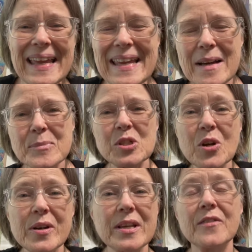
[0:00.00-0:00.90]
Hey, I'm
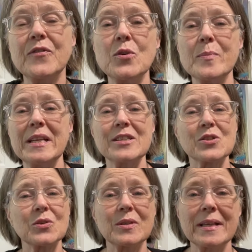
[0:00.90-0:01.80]
starting a few
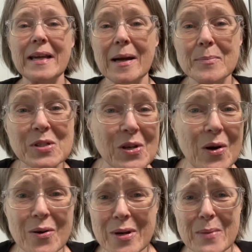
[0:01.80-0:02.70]
minutes early. I'm
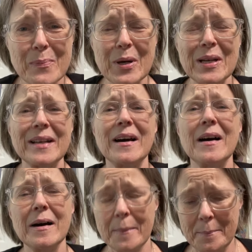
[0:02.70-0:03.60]
sorry, but
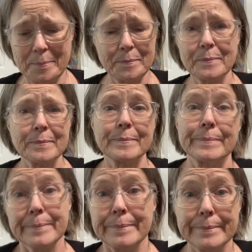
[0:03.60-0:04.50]
I'm
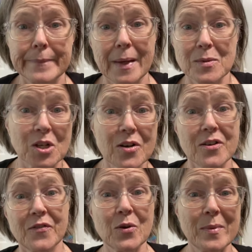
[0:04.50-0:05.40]

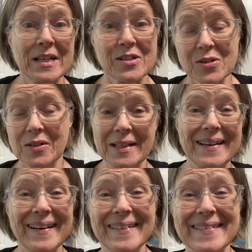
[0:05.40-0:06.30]
starting a few minutes
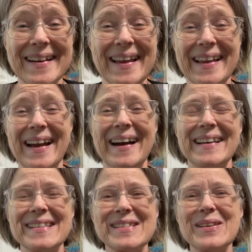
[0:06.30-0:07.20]
early. All right,
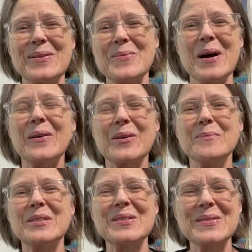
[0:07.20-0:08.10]
guys. So
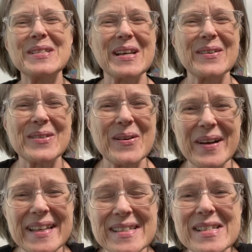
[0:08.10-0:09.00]
welcome to
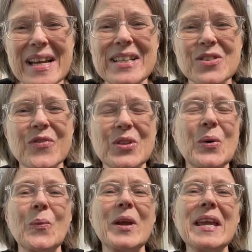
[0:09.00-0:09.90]
Tarot Insights for
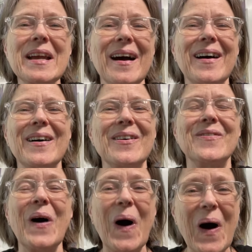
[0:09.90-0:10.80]
the week
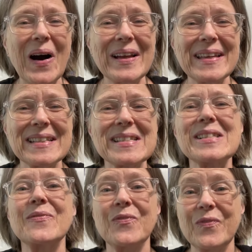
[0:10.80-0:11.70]
of
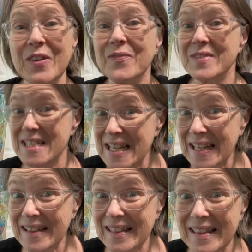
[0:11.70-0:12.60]
August
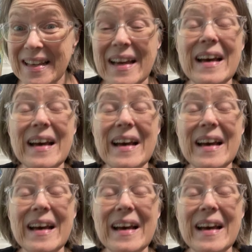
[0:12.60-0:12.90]
15th.